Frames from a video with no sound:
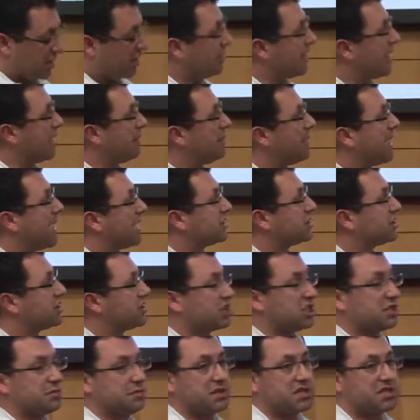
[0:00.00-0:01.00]
that match
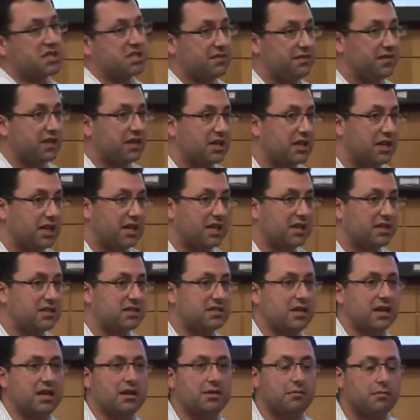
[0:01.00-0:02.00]
their specific
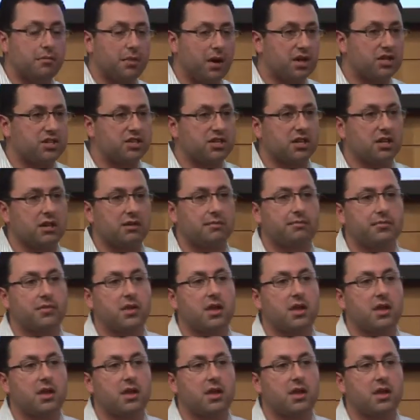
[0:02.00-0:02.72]
needs and budget.